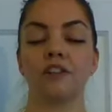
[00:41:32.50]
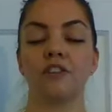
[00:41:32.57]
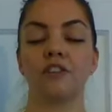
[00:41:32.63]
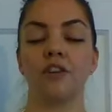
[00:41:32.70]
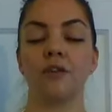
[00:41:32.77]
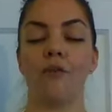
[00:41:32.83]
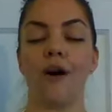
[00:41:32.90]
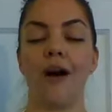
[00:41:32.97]

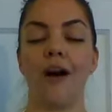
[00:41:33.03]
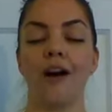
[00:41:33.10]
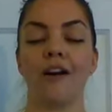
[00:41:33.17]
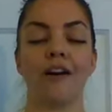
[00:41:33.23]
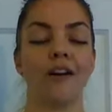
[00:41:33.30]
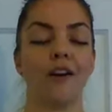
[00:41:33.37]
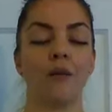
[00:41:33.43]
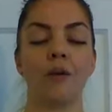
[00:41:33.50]
Bringing your
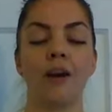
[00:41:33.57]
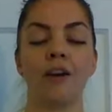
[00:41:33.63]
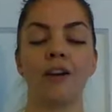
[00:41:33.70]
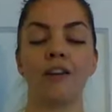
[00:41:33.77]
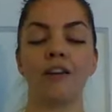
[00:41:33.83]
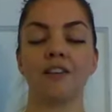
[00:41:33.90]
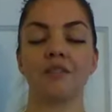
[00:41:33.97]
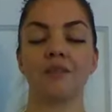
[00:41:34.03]
aware-
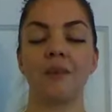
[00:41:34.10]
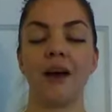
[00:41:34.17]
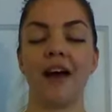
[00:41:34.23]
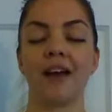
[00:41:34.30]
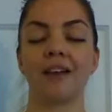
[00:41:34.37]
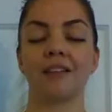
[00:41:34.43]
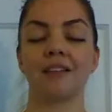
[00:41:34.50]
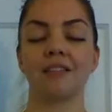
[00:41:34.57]
awareness
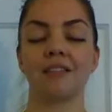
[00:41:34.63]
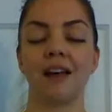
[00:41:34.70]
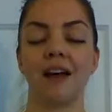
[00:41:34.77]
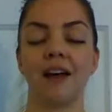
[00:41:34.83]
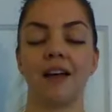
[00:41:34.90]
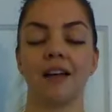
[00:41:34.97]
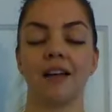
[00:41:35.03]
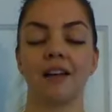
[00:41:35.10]
back
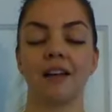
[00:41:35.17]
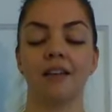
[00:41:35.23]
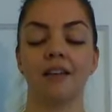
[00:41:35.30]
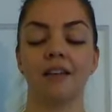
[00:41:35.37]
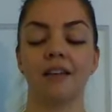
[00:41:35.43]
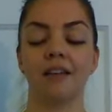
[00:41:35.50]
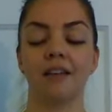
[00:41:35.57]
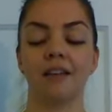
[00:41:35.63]
inside.
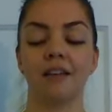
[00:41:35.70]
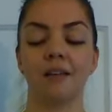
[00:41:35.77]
